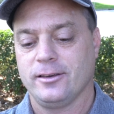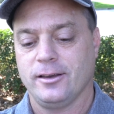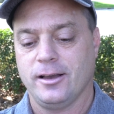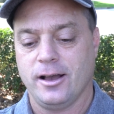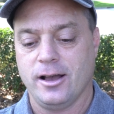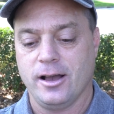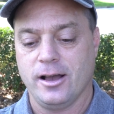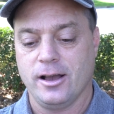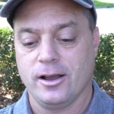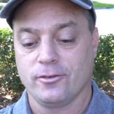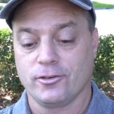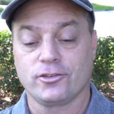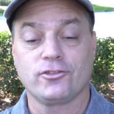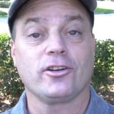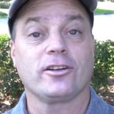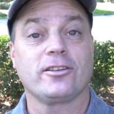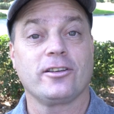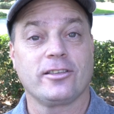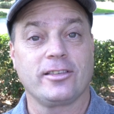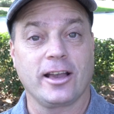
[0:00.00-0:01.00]

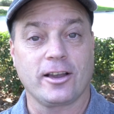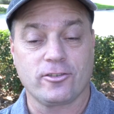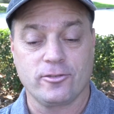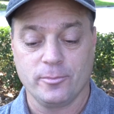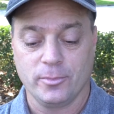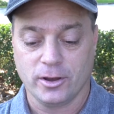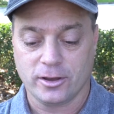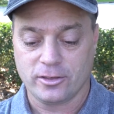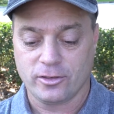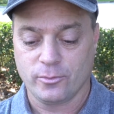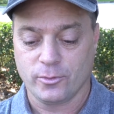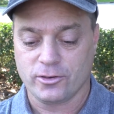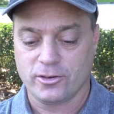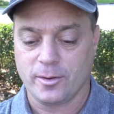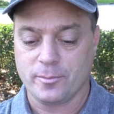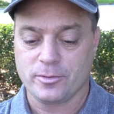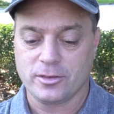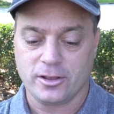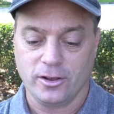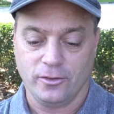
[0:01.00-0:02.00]
restricted section books, which
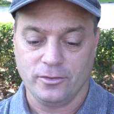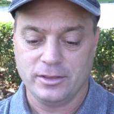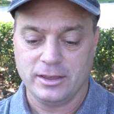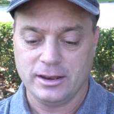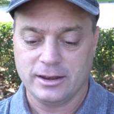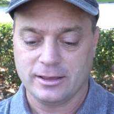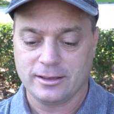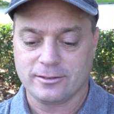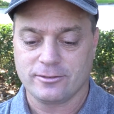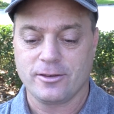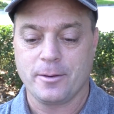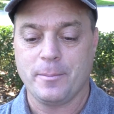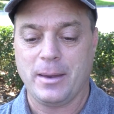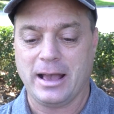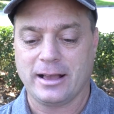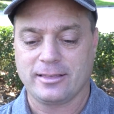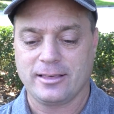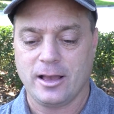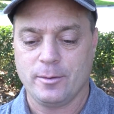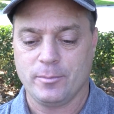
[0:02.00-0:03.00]
I'm still needing to
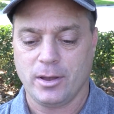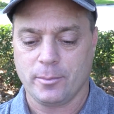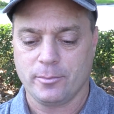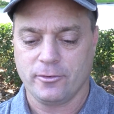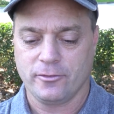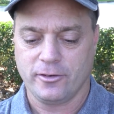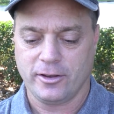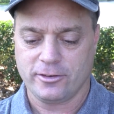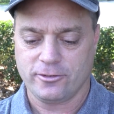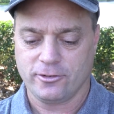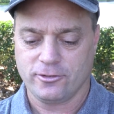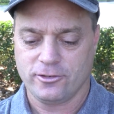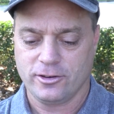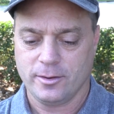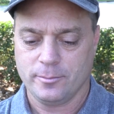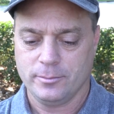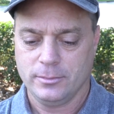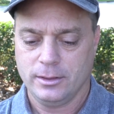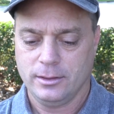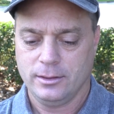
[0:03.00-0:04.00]
max out my
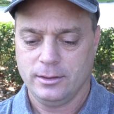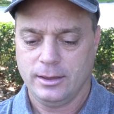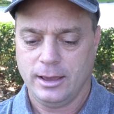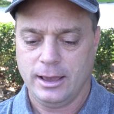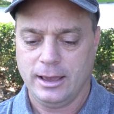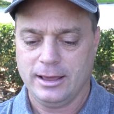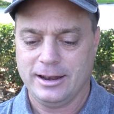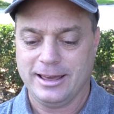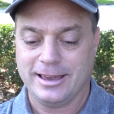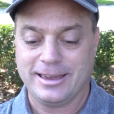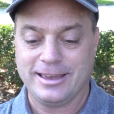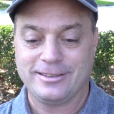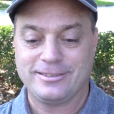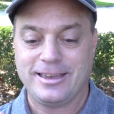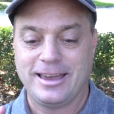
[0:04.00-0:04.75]
professorship. And I get